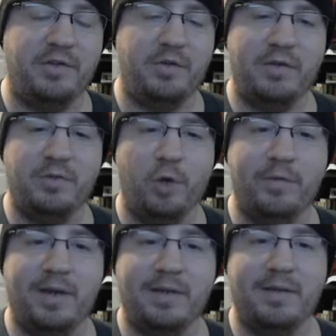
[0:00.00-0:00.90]
So his
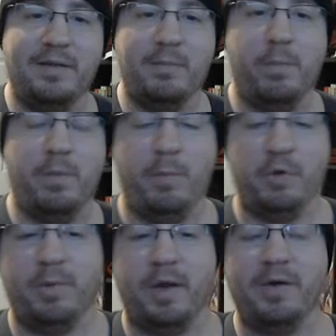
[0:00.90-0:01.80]
Nova
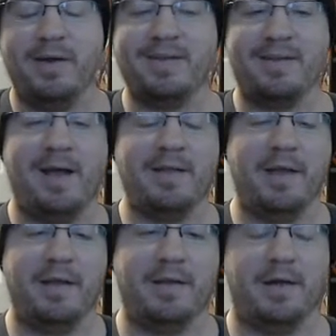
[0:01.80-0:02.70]
multiplier is a lot
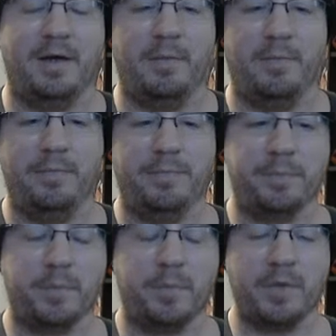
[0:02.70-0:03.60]
like
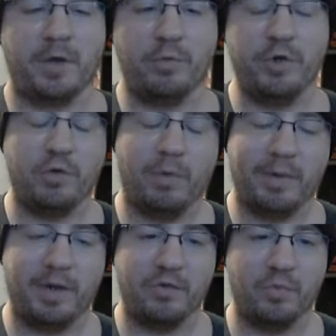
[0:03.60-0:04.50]
Riku Replicas,